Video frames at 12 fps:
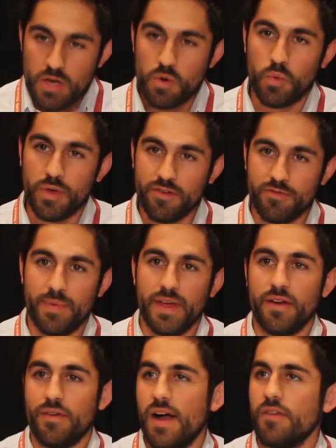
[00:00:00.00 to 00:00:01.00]
We've been
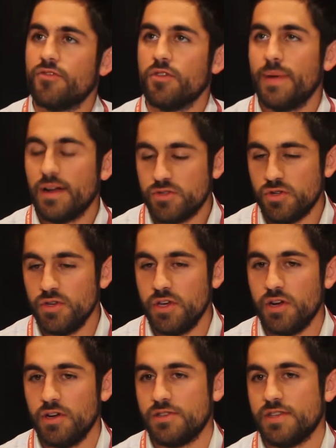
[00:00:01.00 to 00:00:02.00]
around for about 2
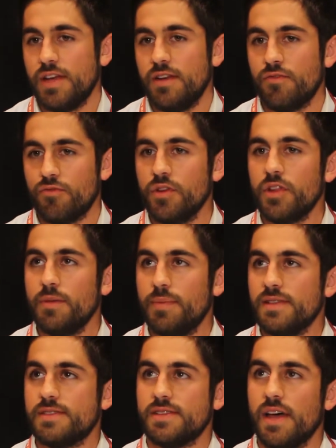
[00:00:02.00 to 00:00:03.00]
years and really
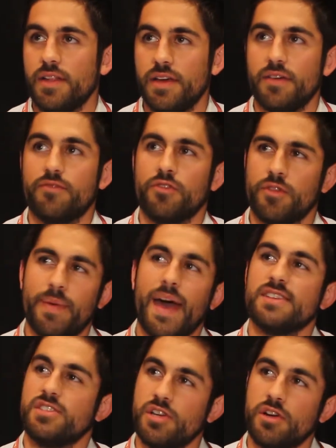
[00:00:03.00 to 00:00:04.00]
been selling for the
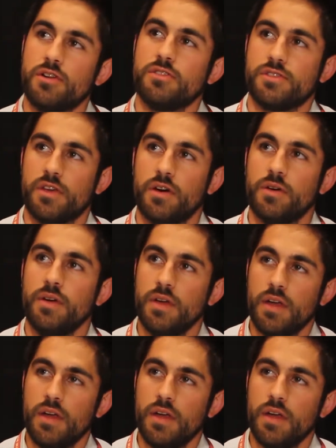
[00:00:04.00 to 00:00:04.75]
past year or so.